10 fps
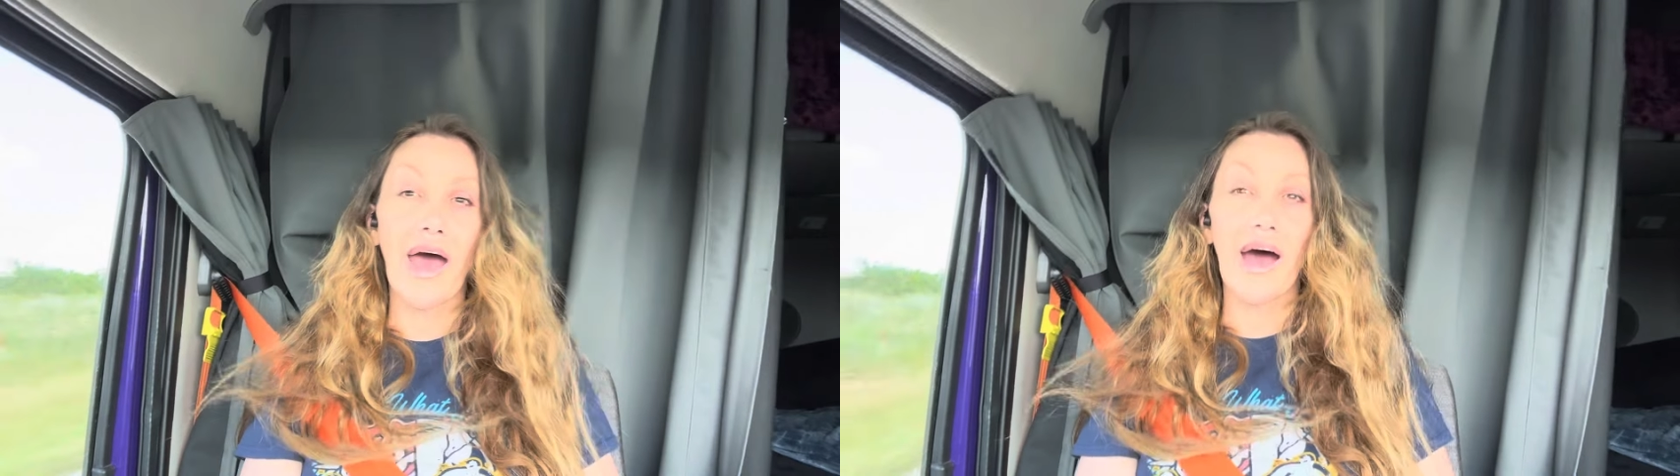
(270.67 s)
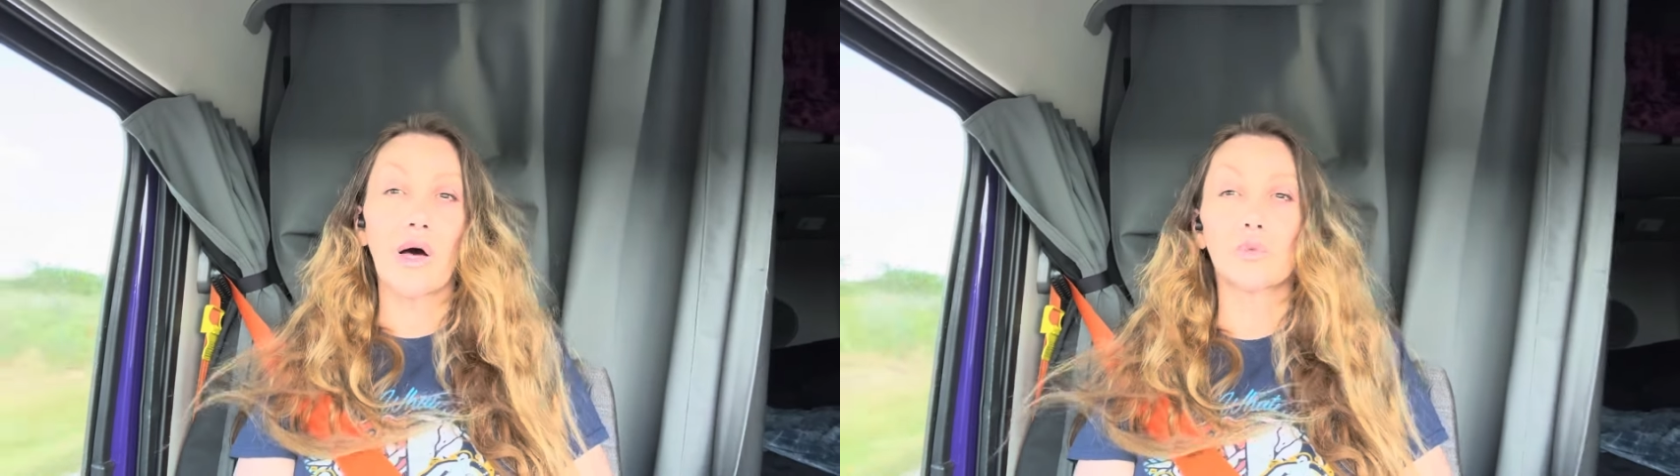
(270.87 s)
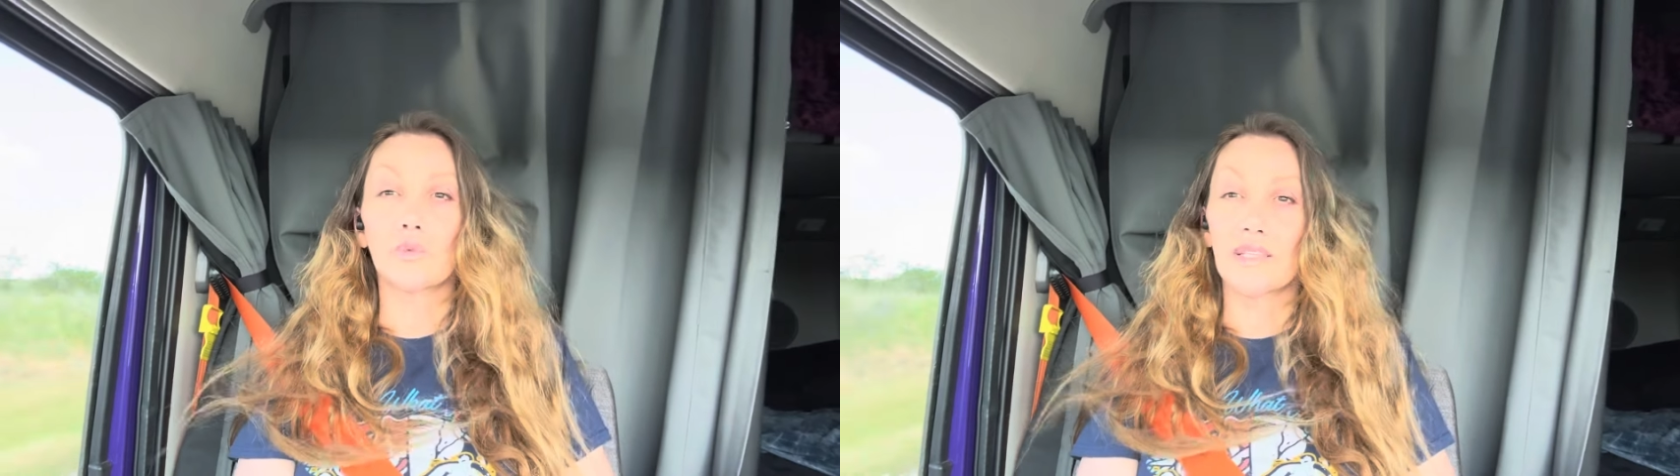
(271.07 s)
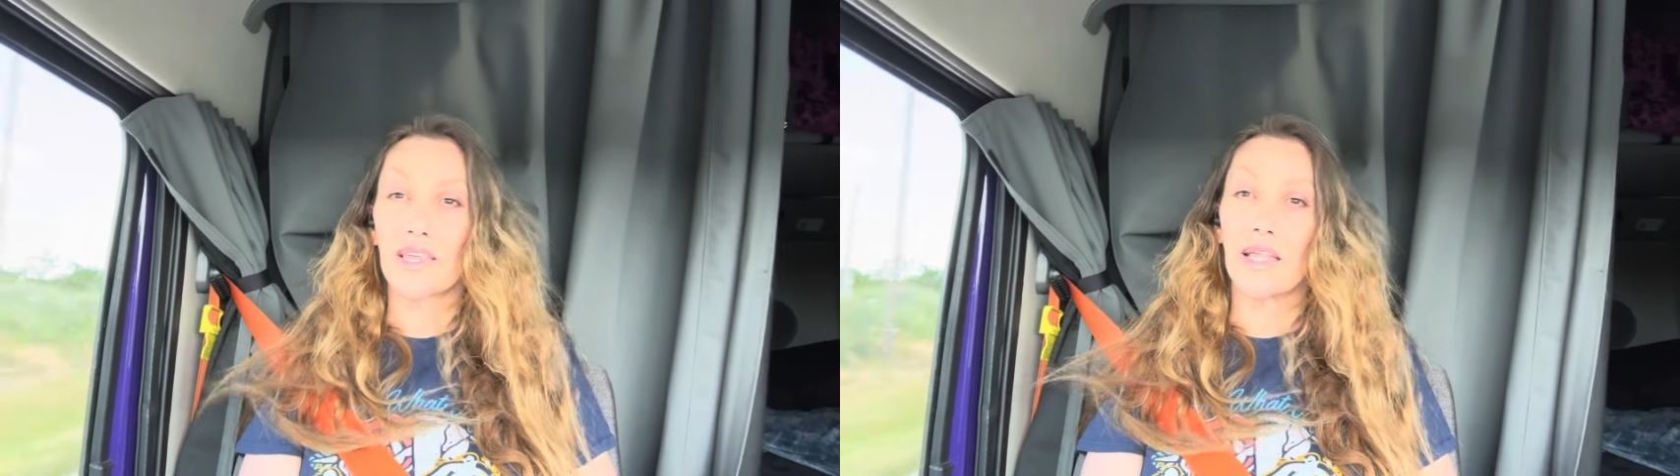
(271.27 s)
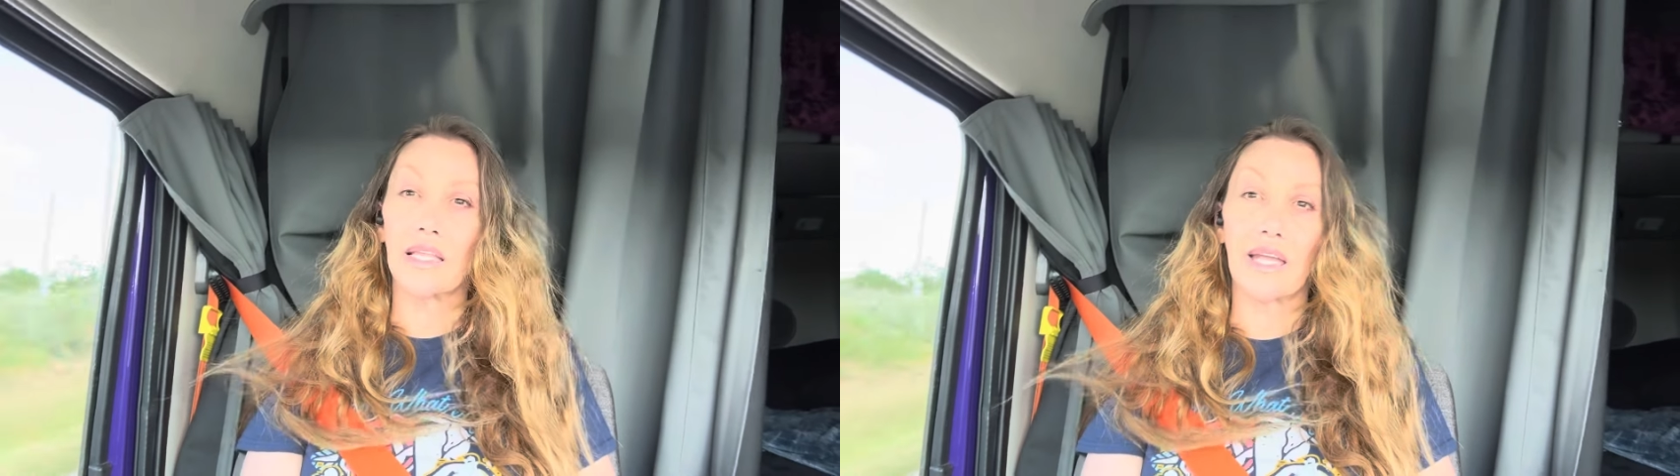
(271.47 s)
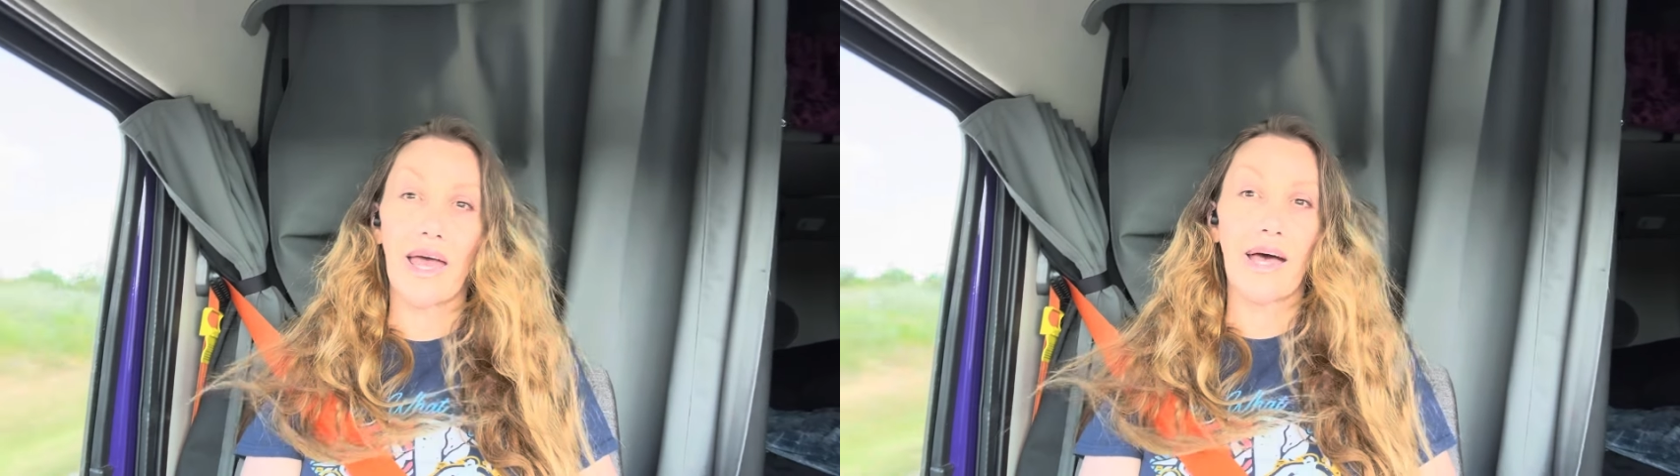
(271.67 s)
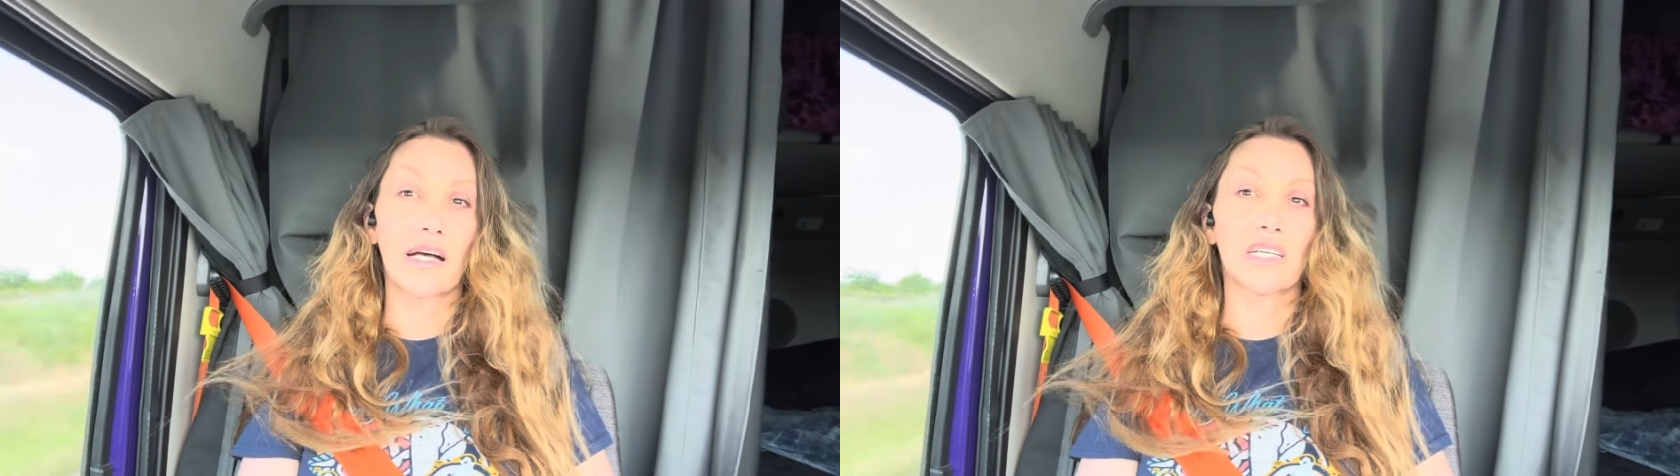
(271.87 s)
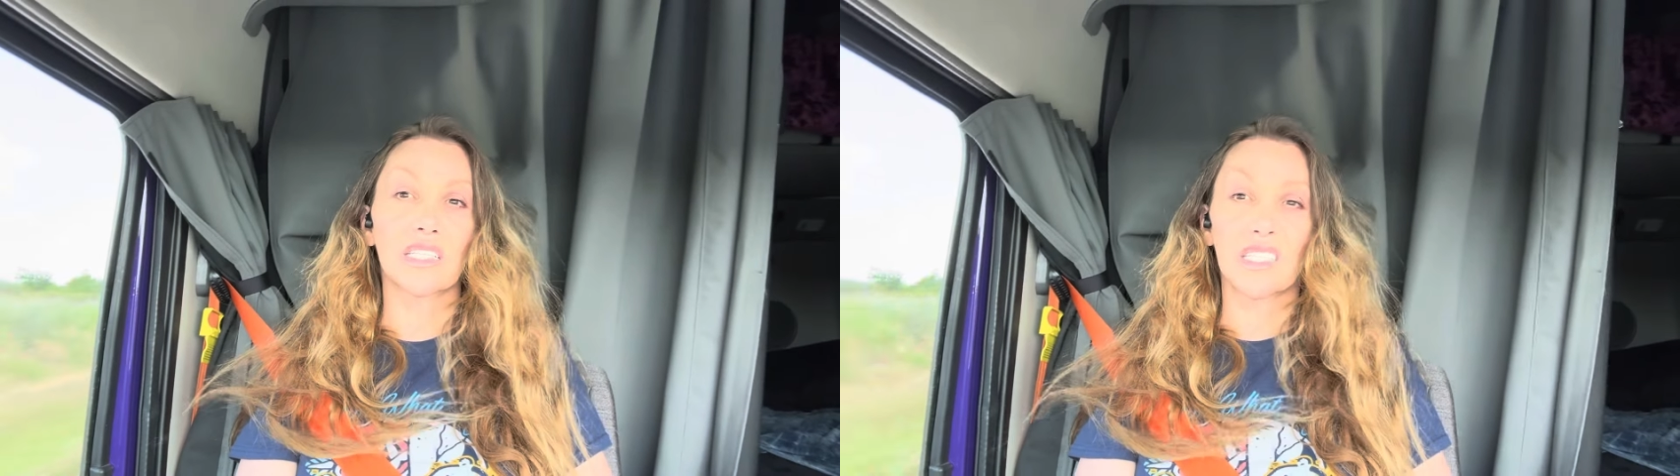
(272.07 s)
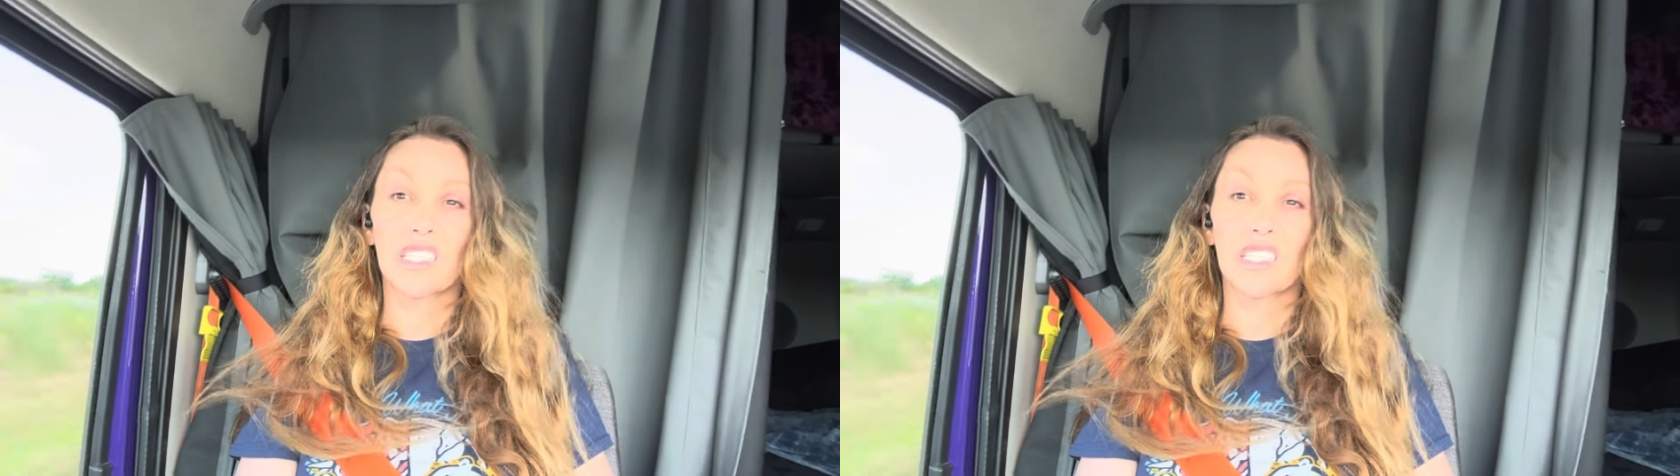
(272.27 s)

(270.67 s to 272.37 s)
out within the next